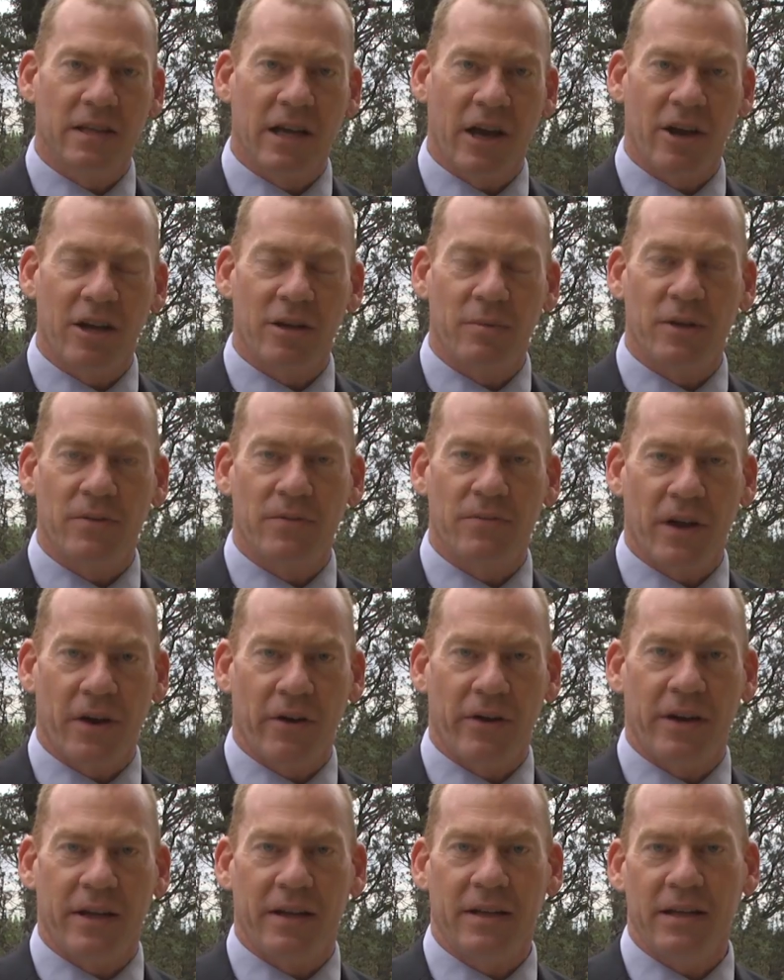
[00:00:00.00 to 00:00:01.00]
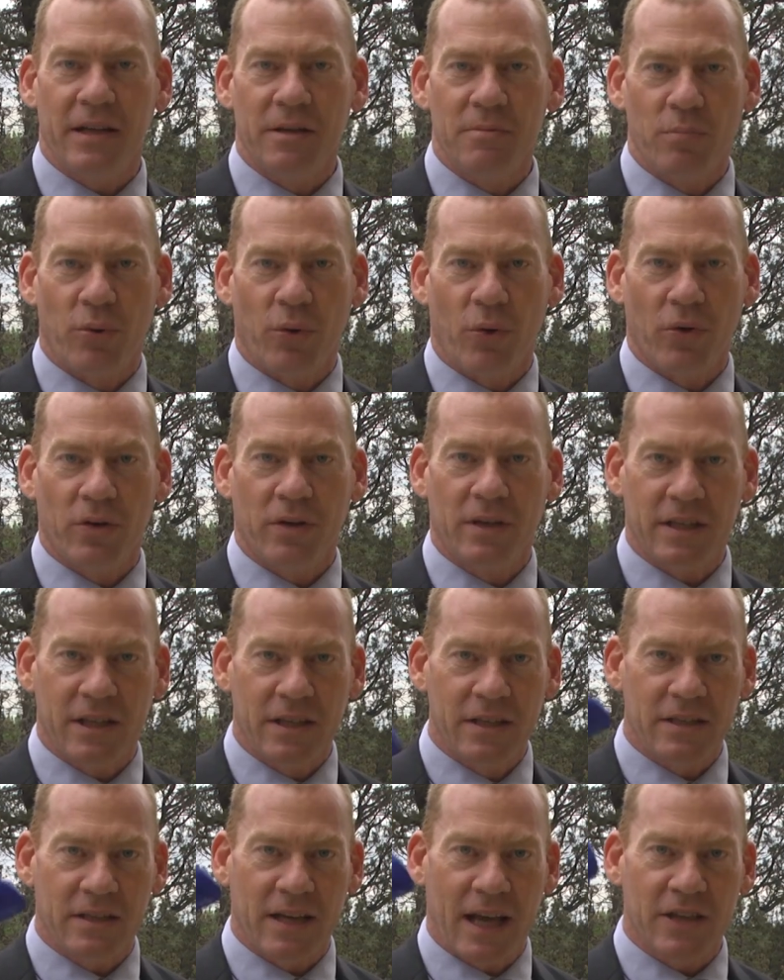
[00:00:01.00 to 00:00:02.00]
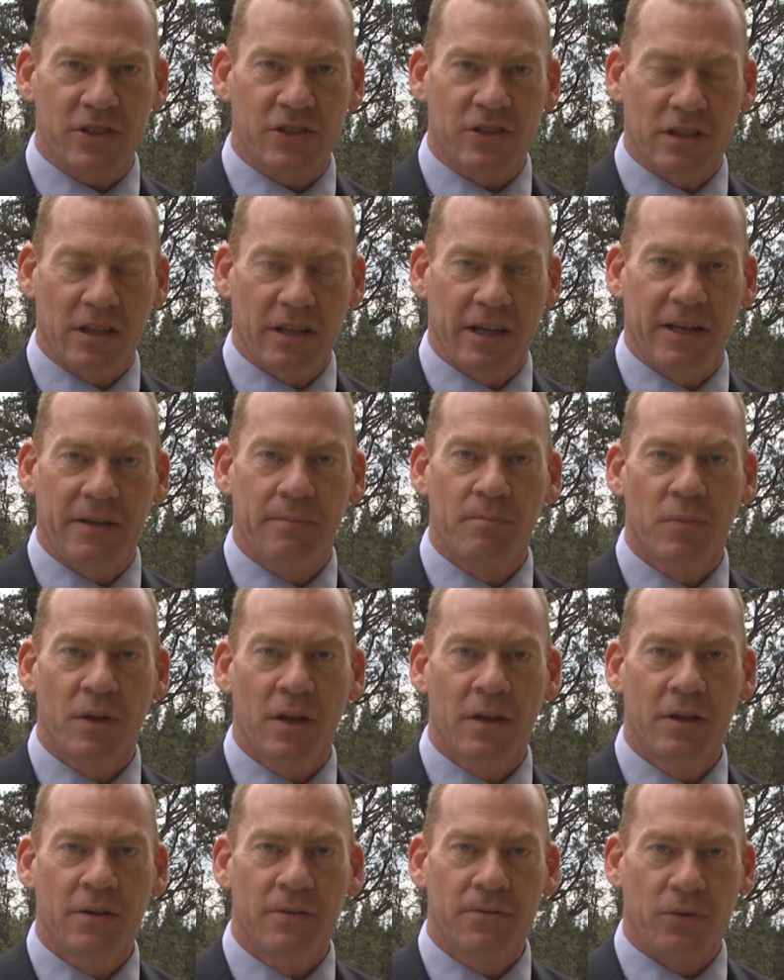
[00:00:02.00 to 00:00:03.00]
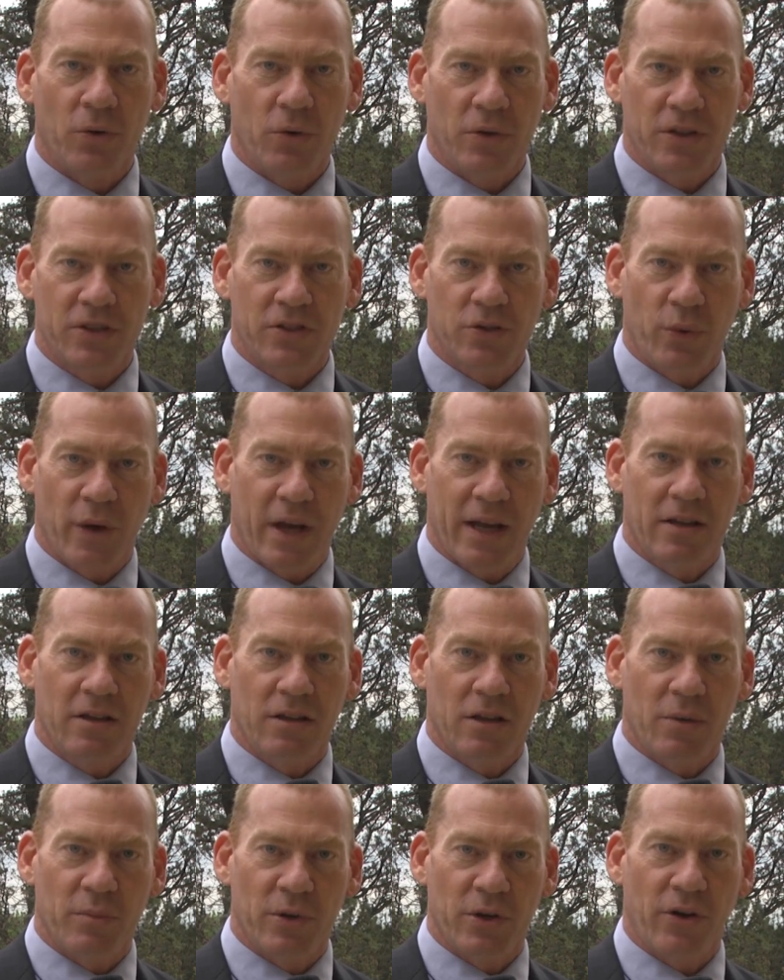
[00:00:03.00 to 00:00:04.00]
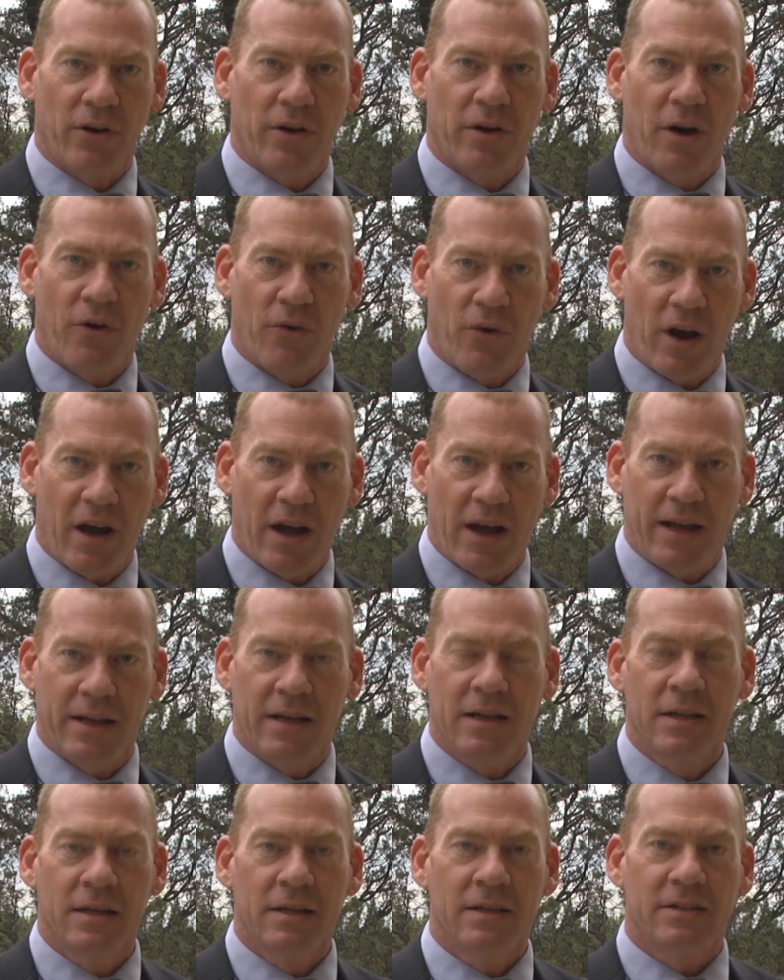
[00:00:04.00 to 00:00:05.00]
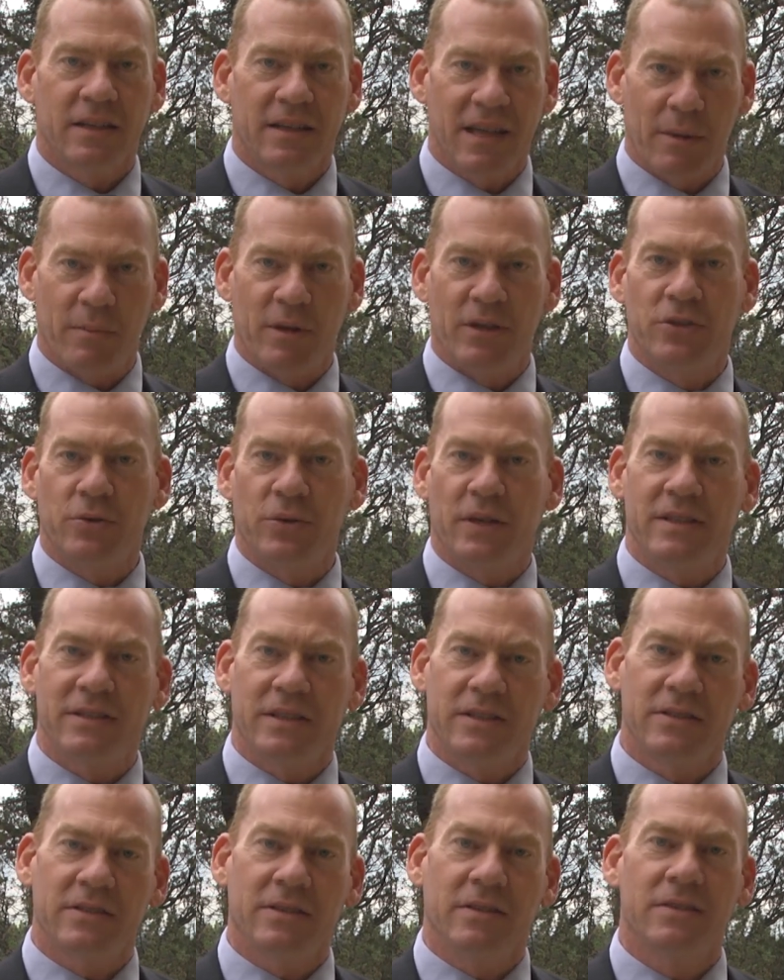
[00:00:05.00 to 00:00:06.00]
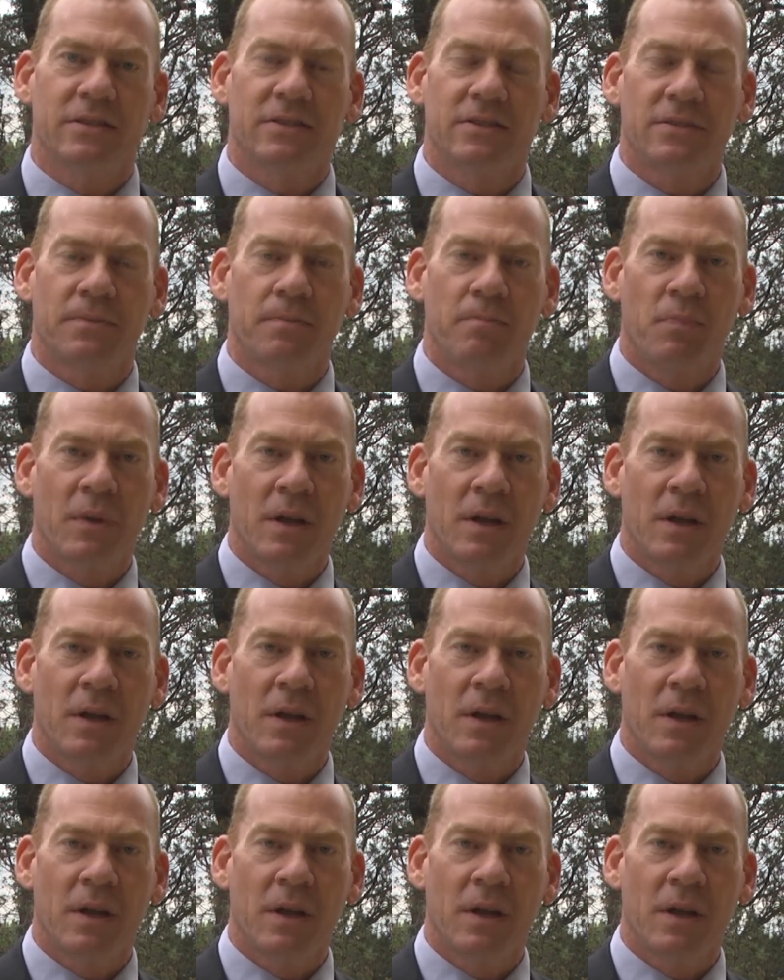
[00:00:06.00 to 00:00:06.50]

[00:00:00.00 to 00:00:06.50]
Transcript: are going to be very important internationally for the Square Kilometre Array to come into existence.